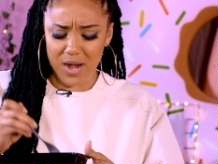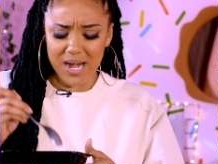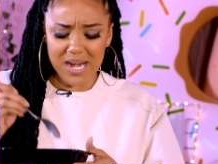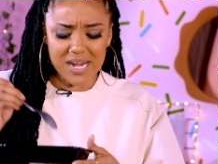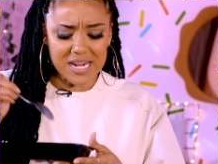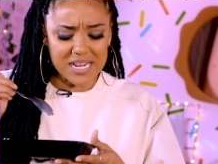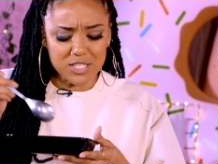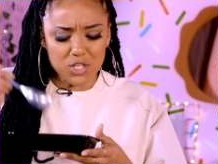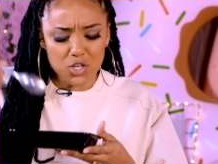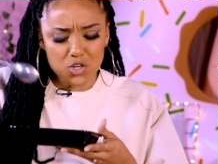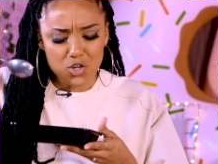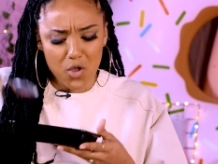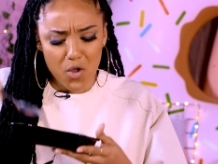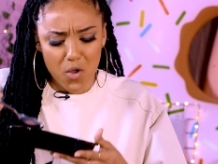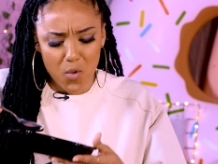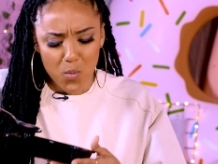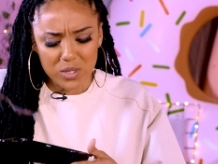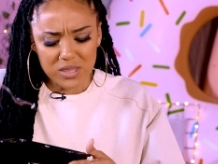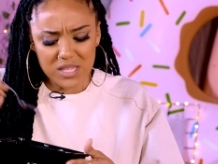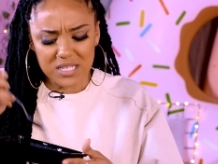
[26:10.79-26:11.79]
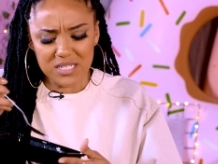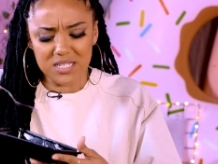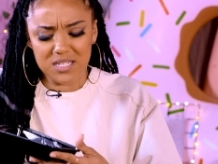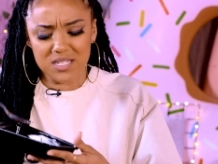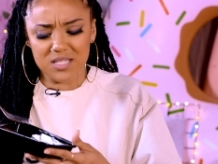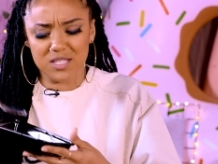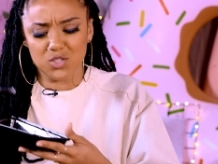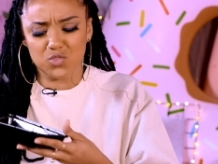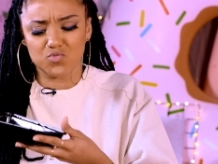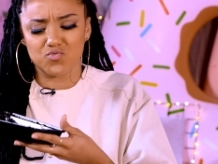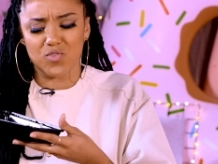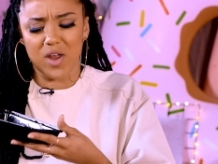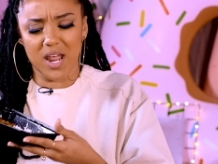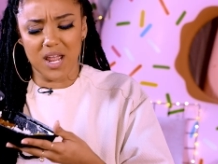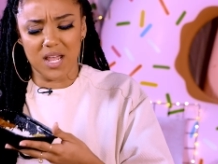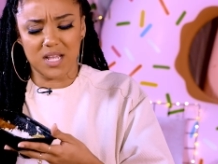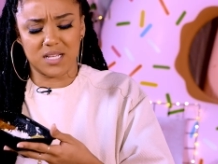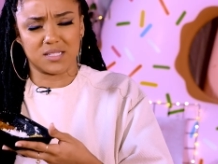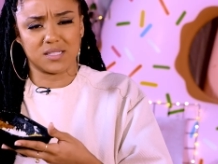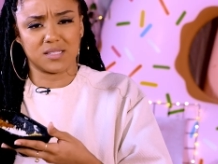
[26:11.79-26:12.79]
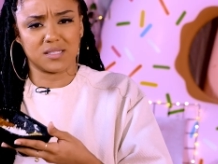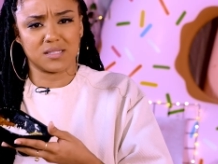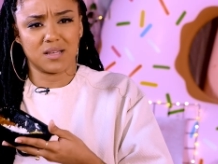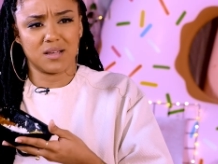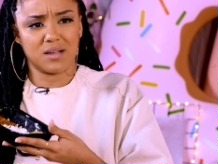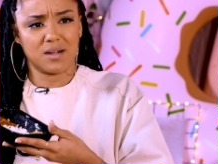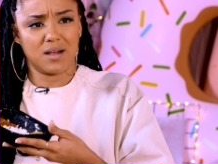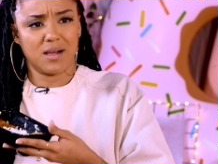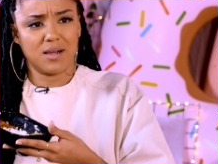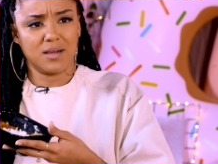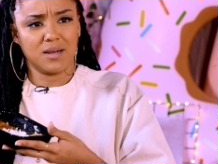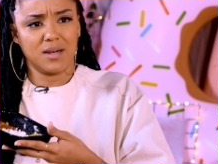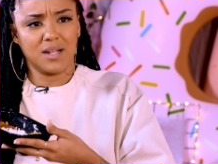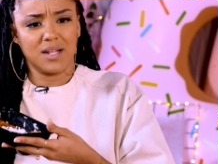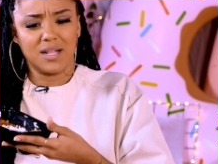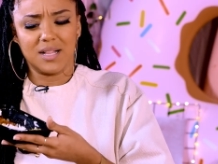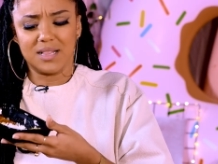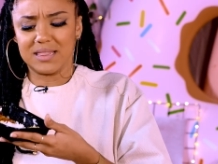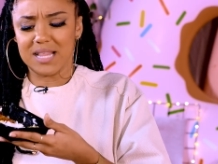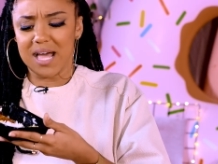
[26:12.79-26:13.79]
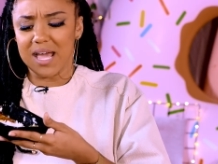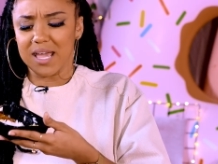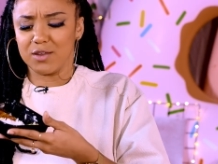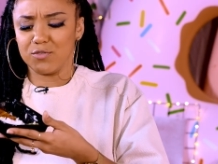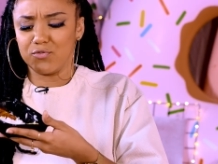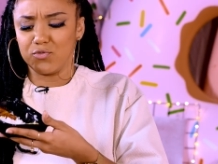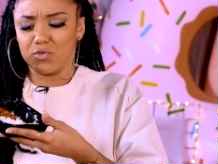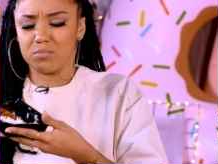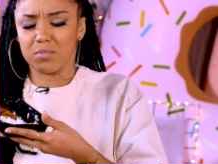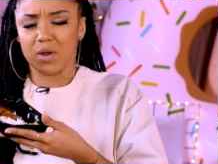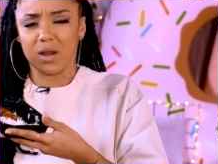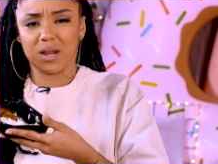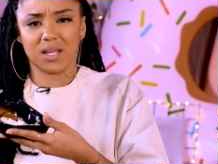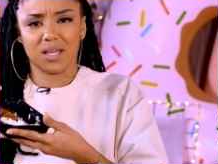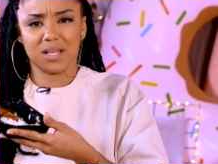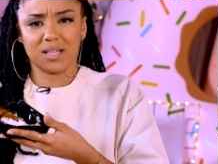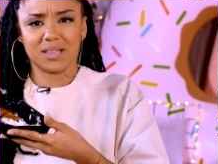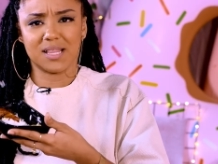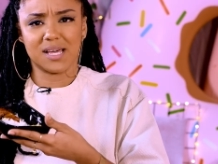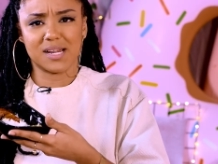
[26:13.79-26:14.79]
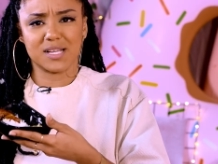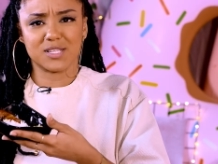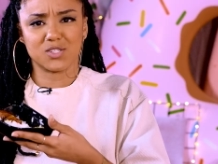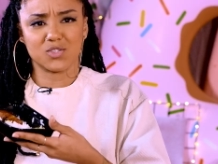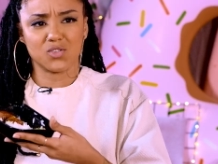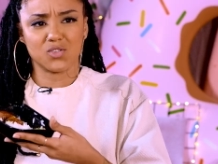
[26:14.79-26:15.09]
And I need to know what they did to this rice. Latin food market. We let us go